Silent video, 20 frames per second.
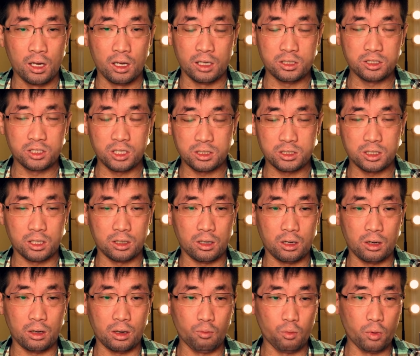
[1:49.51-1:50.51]
it's just
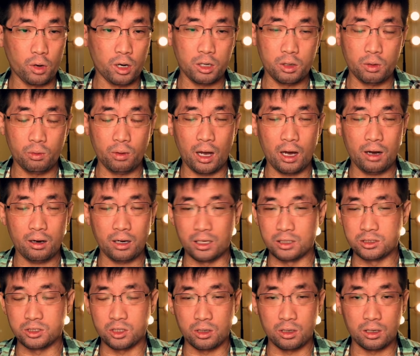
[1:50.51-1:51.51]
gonna wear you out and
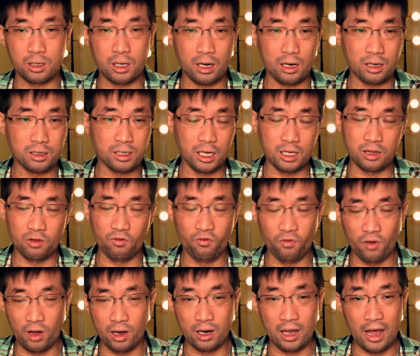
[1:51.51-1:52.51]
it's gonna kind of take the
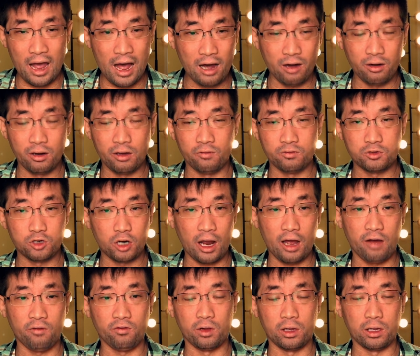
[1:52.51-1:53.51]
fun out of
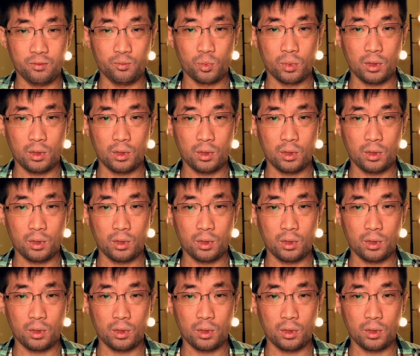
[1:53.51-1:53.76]
traveling.